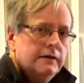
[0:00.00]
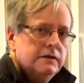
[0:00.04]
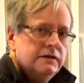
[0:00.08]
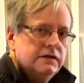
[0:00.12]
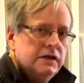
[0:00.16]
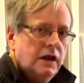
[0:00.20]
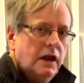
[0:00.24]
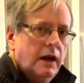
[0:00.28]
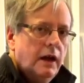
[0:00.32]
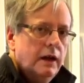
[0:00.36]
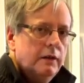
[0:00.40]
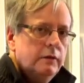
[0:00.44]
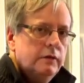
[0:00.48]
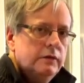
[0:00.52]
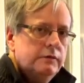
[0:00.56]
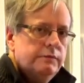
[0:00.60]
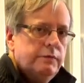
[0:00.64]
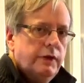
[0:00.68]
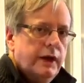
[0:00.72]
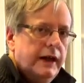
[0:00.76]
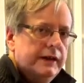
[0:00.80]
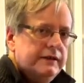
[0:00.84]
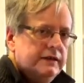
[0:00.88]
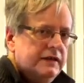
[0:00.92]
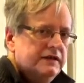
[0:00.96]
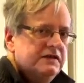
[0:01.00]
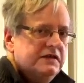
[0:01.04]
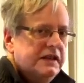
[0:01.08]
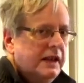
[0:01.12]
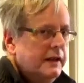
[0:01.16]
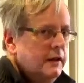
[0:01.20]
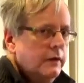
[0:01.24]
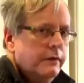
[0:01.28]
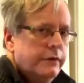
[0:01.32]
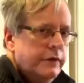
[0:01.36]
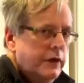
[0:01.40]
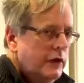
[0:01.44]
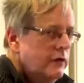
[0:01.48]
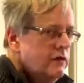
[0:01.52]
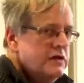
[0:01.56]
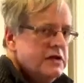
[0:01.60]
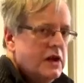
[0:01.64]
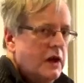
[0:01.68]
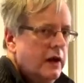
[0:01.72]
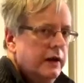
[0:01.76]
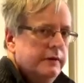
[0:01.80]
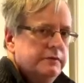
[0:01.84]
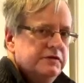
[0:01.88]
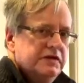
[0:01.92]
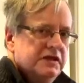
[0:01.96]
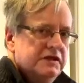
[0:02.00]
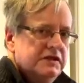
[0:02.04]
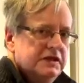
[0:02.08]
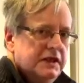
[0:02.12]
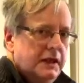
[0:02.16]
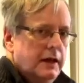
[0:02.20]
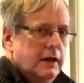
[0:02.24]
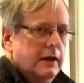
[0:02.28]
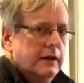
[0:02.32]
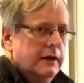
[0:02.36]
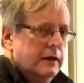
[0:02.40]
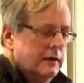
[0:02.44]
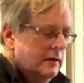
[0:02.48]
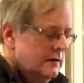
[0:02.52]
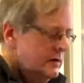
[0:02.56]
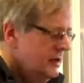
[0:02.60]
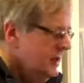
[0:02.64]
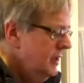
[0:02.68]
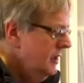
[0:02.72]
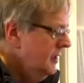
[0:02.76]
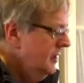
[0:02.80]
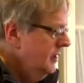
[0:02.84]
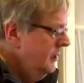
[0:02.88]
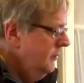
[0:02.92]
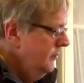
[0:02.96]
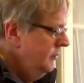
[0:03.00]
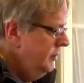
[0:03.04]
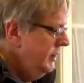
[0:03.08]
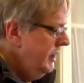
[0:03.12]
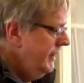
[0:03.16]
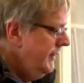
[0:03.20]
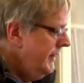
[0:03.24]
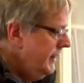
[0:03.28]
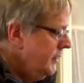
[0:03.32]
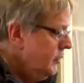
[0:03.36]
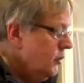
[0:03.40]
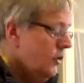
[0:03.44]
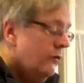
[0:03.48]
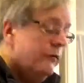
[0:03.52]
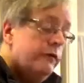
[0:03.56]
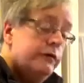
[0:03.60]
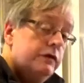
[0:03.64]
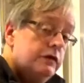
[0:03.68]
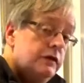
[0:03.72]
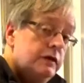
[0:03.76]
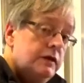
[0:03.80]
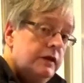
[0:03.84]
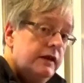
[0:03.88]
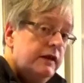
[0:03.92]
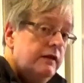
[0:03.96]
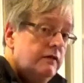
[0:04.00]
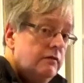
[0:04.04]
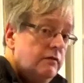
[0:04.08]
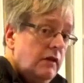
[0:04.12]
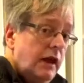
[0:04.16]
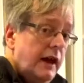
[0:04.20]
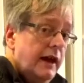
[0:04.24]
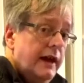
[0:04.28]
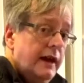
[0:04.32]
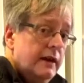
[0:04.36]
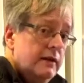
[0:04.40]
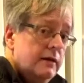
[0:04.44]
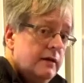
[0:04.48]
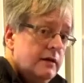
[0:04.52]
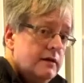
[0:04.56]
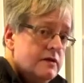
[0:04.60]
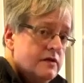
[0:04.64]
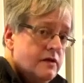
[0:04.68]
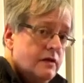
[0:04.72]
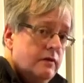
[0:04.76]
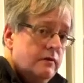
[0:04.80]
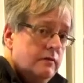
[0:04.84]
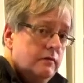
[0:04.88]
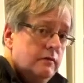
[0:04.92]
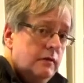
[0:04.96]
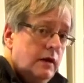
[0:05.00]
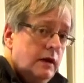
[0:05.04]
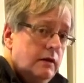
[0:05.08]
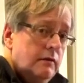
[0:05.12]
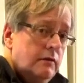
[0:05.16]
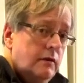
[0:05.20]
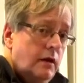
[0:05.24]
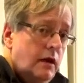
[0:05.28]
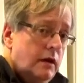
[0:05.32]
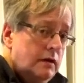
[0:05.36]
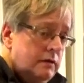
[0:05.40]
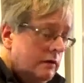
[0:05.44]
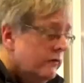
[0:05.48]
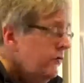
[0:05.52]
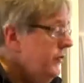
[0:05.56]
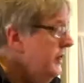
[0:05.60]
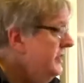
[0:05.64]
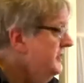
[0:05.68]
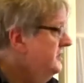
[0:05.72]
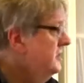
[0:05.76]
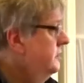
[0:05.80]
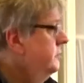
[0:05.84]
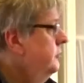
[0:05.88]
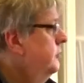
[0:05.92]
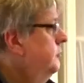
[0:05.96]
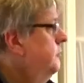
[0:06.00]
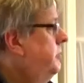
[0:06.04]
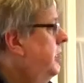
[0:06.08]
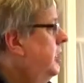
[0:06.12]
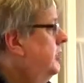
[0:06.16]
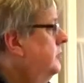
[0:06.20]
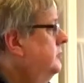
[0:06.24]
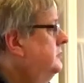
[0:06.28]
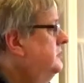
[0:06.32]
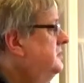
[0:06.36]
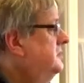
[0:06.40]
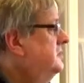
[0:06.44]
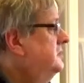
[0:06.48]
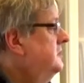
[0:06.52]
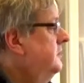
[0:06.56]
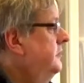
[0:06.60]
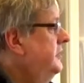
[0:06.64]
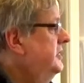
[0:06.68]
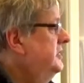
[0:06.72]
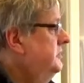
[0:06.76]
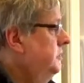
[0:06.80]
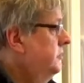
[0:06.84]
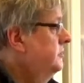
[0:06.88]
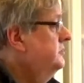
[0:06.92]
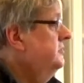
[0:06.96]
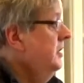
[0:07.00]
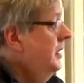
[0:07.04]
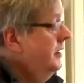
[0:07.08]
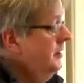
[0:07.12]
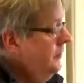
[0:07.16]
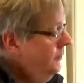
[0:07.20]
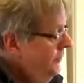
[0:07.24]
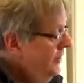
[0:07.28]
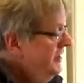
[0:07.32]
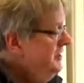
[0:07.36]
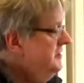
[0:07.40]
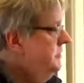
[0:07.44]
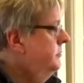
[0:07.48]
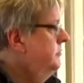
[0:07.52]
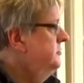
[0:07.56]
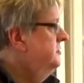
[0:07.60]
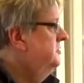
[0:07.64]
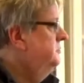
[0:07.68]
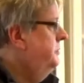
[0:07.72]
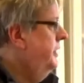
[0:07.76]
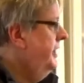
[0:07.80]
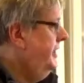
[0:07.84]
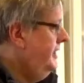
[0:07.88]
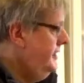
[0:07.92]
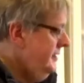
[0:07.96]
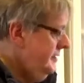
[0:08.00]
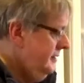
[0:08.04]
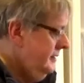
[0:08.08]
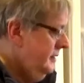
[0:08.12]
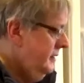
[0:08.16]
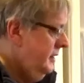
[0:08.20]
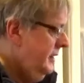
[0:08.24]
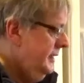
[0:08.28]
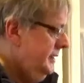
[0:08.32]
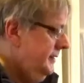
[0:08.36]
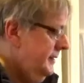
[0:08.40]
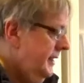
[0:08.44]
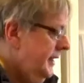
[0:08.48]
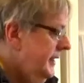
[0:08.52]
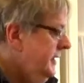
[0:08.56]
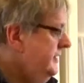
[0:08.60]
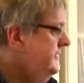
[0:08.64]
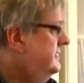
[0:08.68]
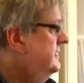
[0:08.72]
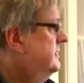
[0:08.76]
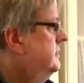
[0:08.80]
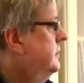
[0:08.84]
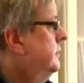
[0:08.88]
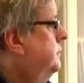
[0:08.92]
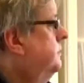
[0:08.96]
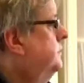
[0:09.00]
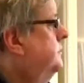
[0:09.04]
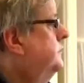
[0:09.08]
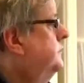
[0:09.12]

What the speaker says: and I would practice that a few times until I could play that confidently and at a reasonable pulse, reasonable speed, like this.